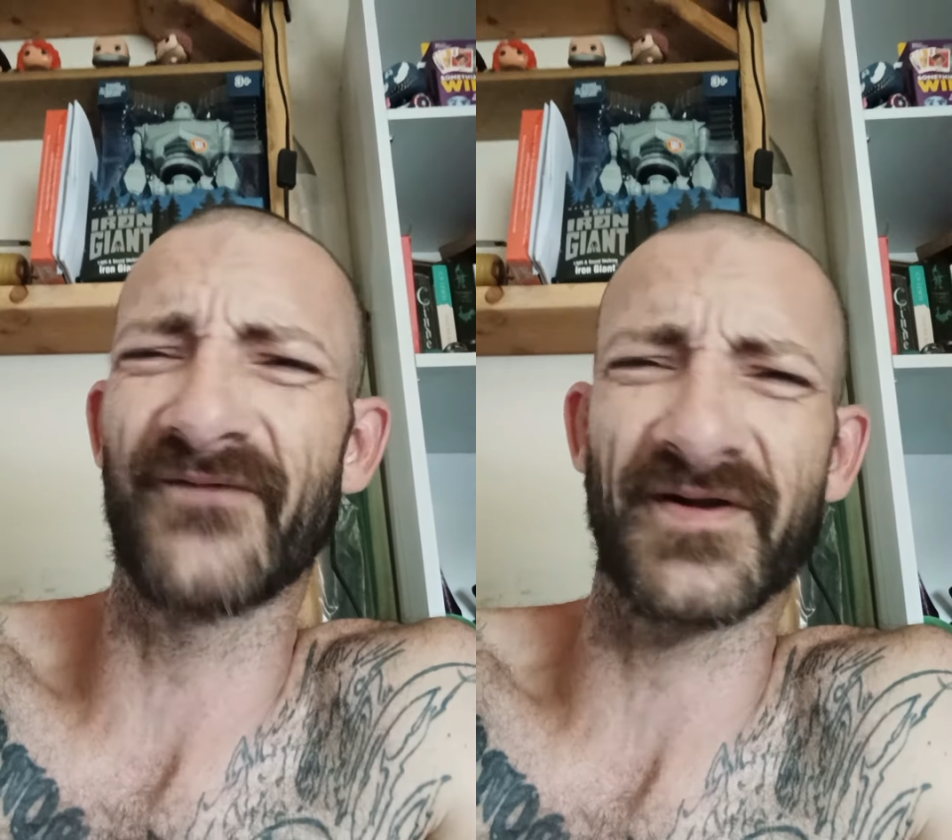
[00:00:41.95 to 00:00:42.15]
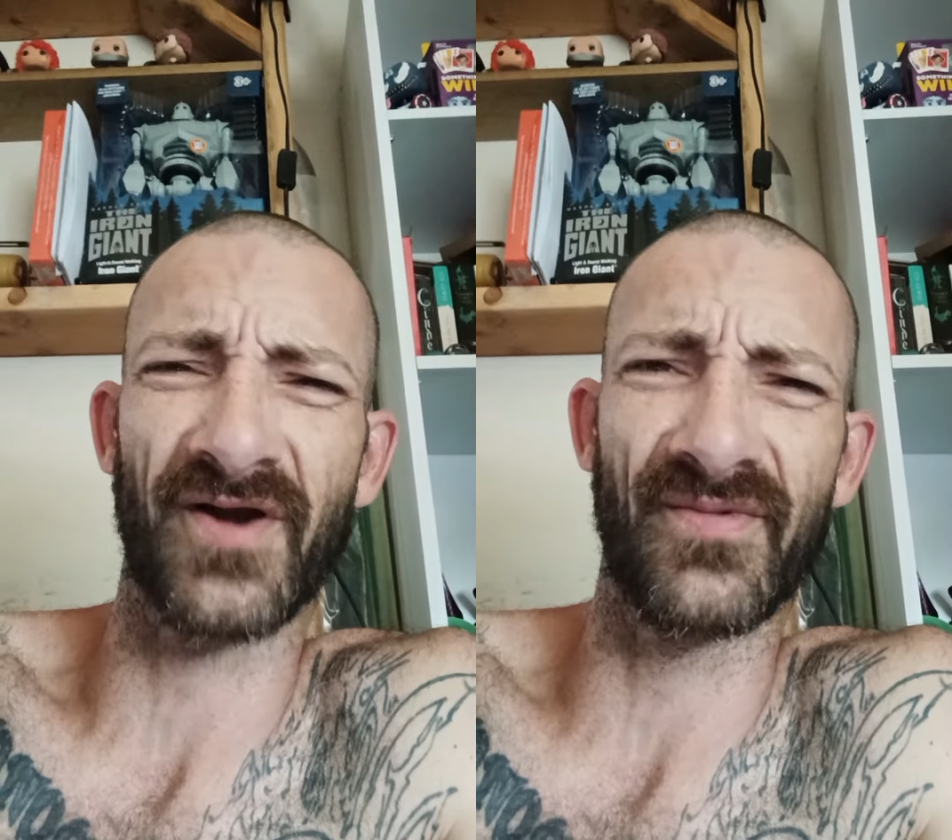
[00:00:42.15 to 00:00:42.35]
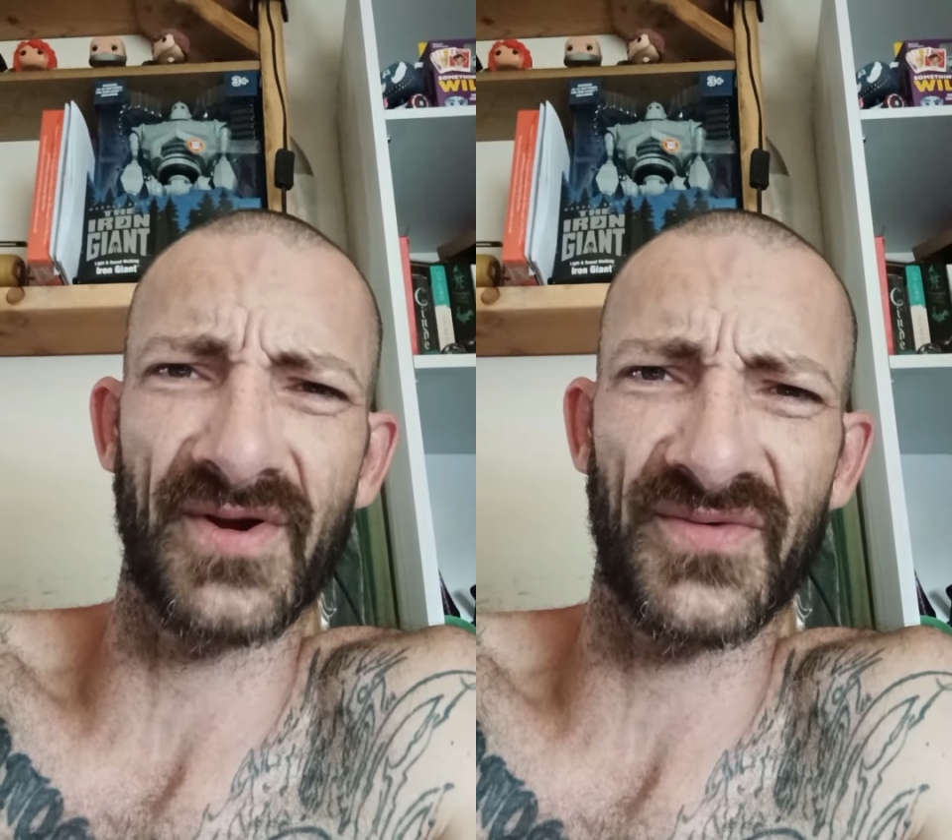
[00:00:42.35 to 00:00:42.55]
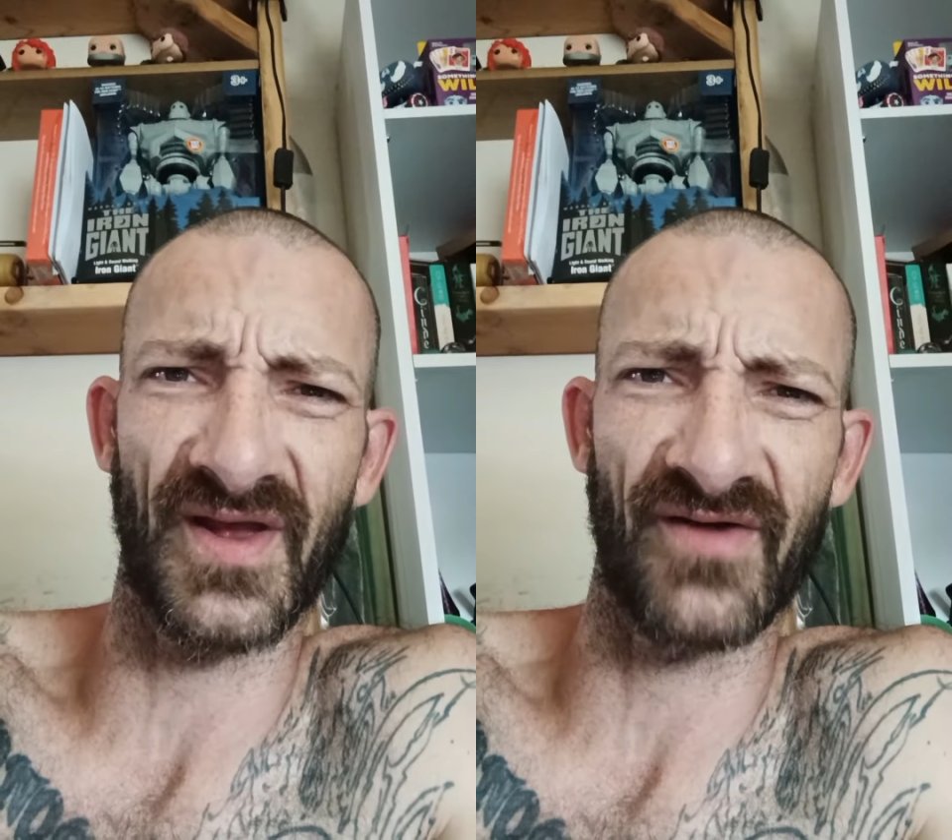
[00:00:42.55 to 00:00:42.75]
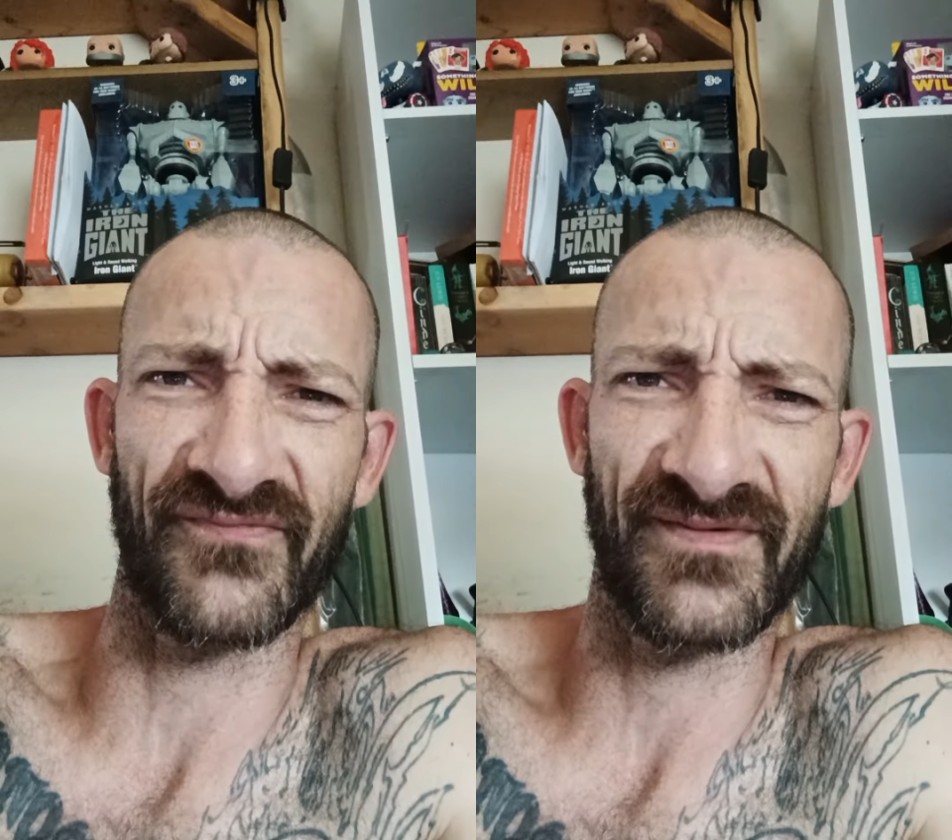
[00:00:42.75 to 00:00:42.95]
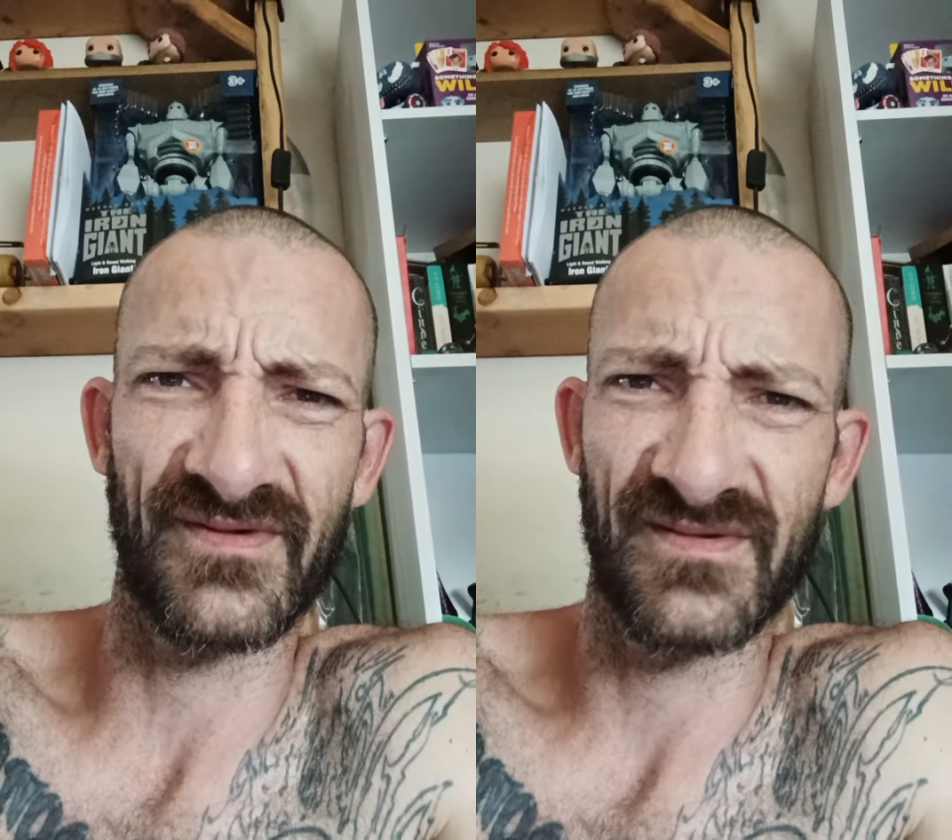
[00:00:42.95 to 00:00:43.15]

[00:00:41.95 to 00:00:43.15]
the fuck over yourself.